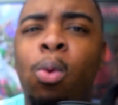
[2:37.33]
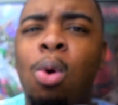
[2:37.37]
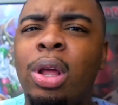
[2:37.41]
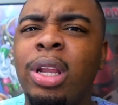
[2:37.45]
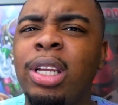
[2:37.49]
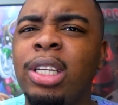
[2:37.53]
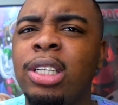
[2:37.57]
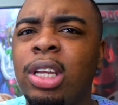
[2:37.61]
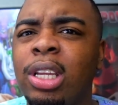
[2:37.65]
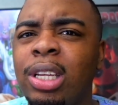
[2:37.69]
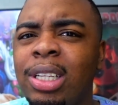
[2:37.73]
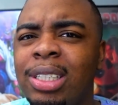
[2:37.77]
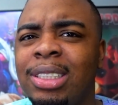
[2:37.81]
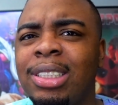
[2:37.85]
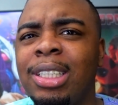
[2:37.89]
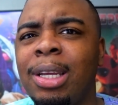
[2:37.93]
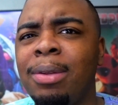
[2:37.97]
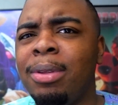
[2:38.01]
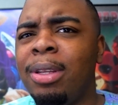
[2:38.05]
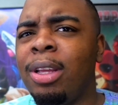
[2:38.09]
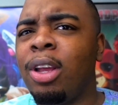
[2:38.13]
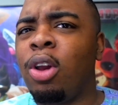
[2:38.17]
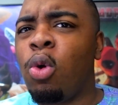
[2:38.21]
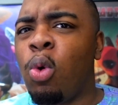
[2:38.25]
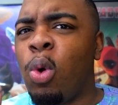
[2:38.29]
It's
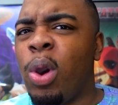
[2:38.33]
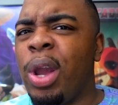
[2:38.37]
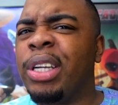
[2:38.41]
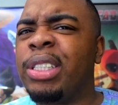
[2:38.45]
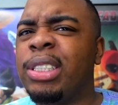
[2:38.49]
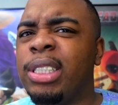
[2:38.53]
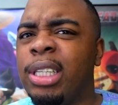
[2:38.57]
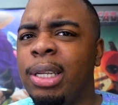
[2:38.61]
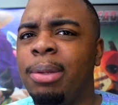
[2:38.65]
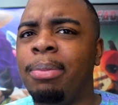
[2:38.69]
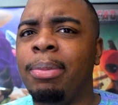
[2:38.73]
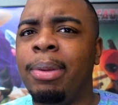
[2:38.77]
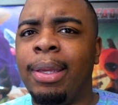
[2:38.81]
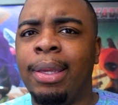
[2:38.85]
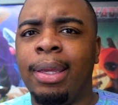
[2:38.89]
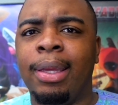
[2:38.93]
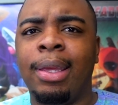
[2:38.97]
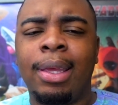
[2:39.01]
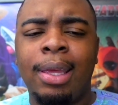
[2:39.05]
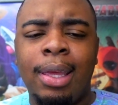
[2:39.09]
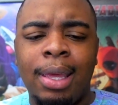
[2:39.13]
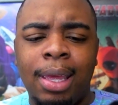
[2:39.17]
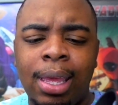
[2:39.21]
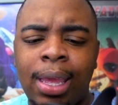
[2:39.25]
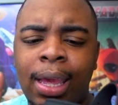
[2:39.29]
something questioning me.
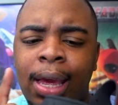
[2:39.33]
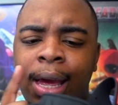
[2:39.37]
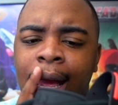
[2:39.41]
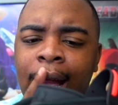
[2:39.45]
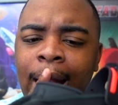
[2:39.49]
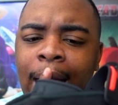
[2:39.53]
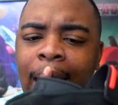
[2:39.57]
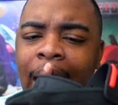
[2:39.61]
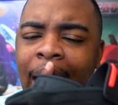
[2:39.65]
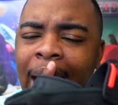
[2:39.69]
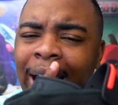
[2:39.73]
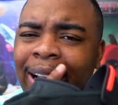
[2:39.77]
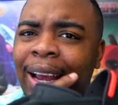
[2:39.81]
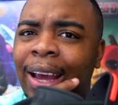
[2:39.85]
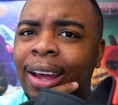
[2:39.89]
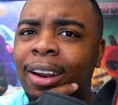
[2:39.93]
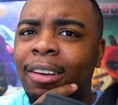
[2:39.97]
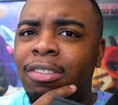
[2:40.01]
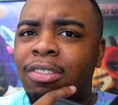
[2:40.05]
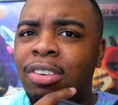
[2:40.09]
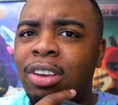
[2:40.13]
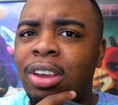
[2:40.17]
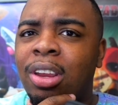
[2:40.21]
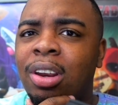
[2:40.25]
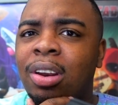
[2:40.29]
I gotta
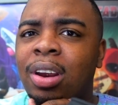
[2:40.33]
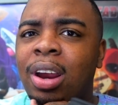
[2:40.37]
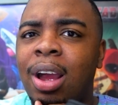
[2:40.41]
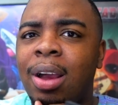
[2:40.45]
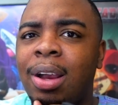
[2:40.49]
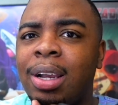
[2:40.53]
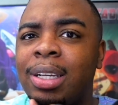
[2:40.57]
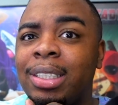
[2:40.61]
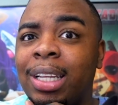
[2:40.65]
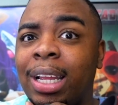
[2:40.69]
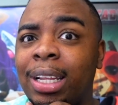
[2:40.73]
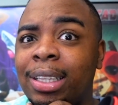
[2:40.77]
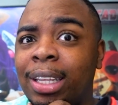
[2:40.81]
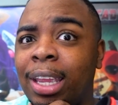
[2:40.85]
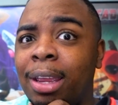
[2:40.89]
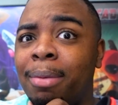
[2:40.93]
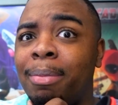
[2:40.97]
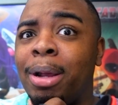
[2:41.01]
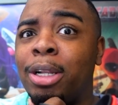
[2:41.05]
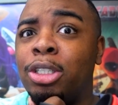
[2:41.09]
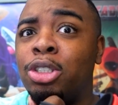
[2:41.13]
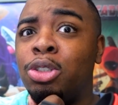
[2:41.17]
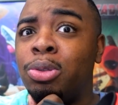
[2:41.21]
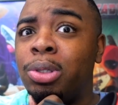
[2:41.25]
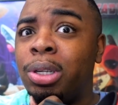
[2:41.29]
figure out, because I think
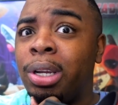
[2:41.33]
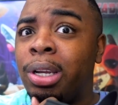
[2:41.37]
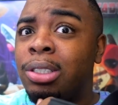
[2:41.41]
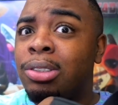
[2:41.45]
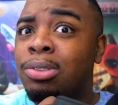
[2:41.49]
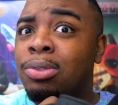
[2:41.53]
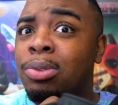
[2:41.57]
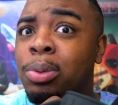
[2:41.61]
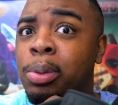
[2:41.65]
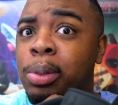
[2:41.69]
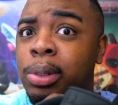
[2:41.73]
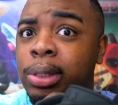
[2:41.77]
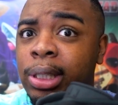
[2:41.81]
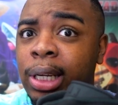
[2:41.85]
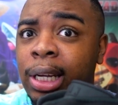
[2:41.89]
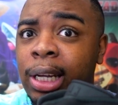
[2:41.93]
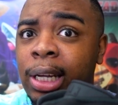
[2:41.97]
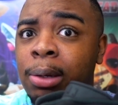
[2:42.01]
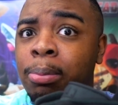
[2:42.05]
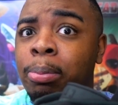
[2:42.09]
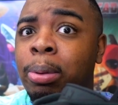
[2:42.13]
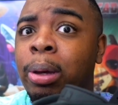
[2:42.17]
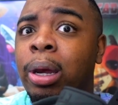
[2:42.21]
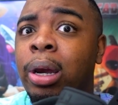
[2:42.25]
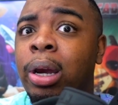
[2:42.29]
my
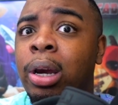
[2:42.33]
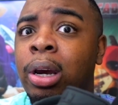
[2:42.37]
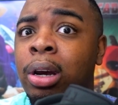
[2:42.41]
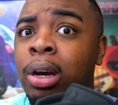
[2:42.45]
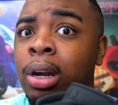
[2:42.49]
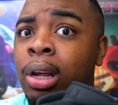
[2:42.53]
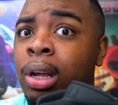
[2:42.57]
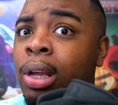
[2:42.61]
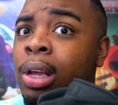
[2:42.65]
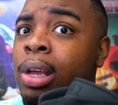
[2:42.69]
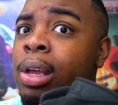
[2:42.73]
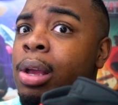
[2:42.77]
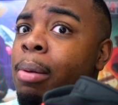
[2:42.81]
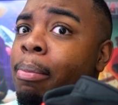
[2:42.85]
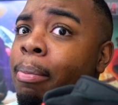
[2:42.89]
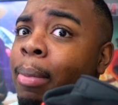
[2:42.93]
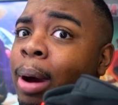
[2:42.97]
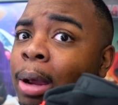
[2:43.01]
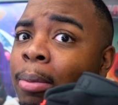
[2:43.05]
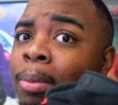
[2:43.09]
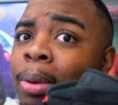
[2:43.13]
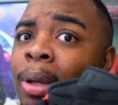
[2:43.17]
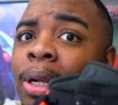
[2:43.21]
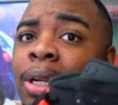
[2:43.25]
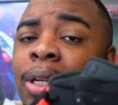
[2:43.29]
2014 pair
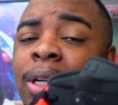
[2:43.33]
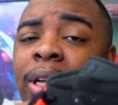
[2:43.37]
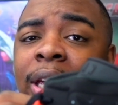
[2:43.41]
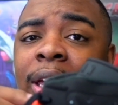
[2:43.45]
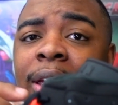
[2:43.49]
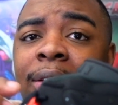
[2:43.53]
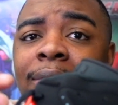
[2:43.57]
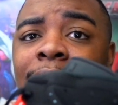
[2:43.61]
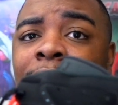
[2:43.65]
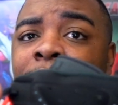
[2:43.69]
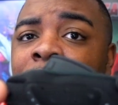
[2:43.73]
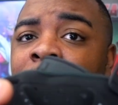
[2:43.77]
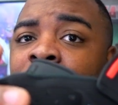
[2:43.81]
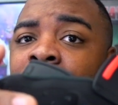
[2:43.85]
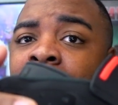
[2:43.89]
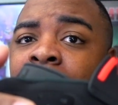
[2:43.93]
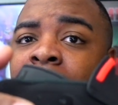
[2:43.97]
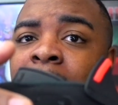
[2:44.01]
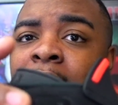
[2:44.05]
might be a little iffy.